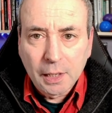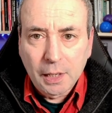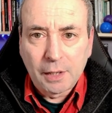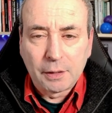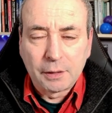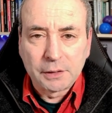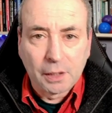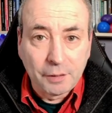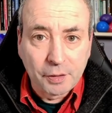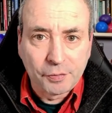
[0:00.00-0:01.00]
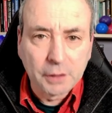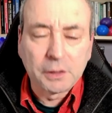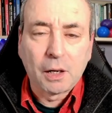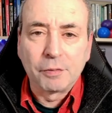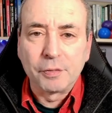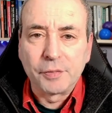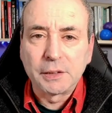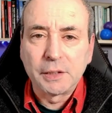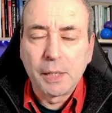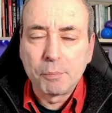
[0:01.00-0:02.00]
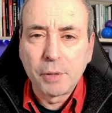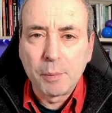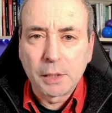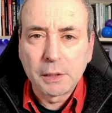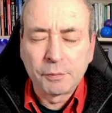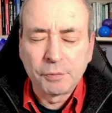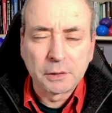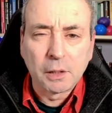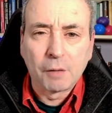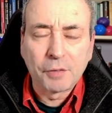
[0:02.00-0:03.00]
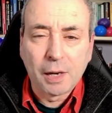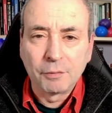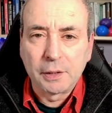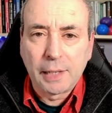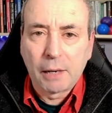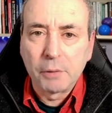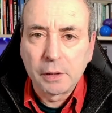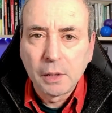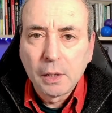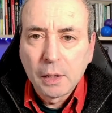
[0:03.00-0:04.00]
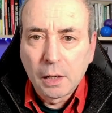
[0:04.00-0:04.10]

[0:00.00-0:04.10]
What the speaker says: certainly for the first half of this year, pretty much the first half covered now with